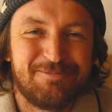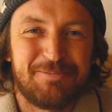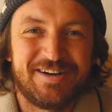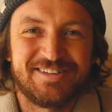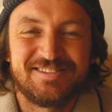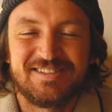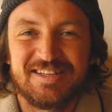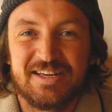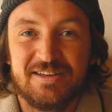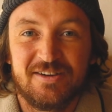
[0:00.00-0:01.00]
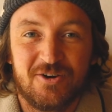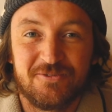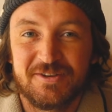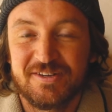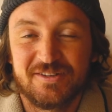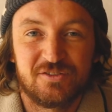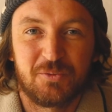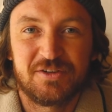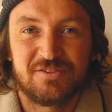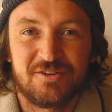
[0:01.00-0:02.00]
But today, coffee and
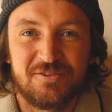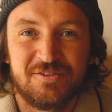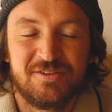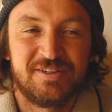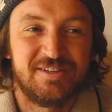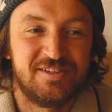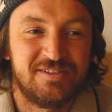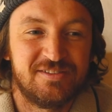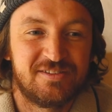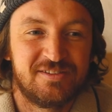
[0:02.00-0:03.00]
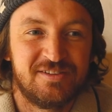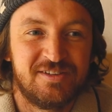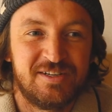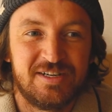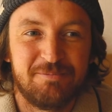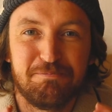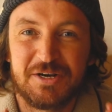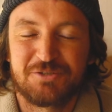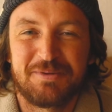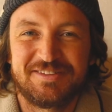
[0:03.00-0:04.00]
espresso is
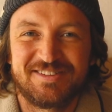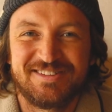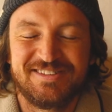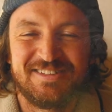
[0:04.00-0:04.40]
much better.